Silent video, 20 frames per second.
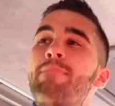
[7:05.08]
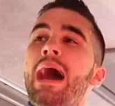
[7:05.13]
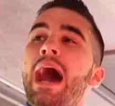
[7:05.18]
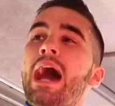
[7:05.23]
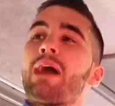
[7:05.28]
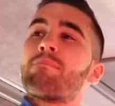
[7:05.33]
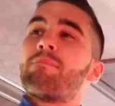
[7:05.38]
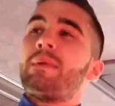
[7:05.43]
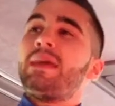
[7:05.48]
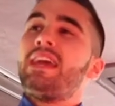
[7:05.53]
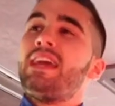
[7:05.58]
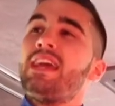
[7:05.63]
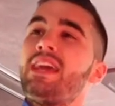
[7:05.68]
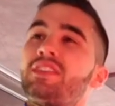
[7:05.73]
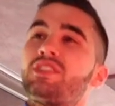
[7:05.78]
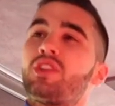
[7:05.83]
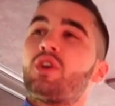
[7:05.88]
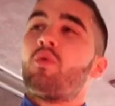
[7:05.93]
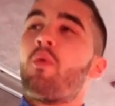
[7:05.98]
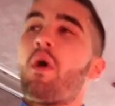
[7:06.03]

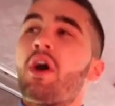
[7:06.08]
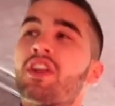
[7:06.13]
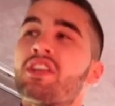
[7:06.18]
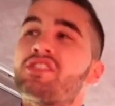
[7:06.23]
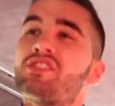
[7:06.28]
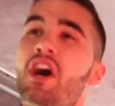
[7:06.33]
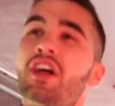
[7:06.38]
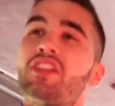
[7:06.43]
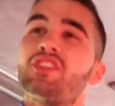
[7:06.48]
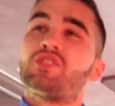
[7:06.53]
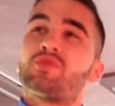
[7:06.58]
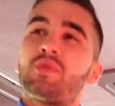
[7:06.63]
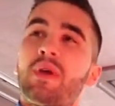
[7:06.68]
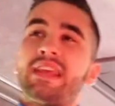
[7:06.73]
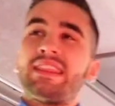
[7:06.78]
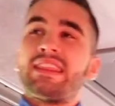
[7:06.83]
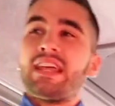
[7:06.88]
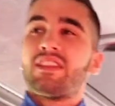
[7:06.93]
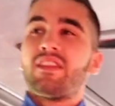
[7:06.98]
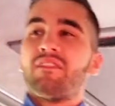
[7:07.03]
Backbeat, the word is on the
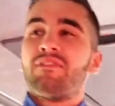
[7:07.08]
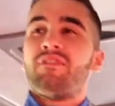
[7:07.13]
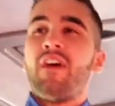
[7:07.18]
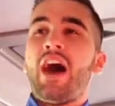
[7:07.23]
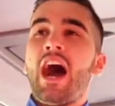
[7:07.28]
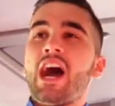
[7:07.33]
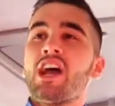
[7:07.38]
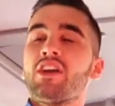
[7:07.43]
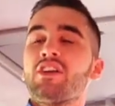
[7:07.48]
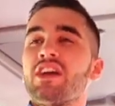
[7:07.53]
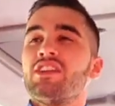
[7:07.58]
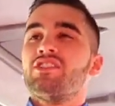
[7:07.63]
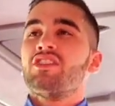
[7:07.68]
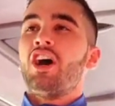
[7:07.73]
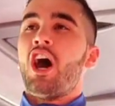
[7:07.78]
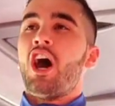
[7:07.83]
street that the fire in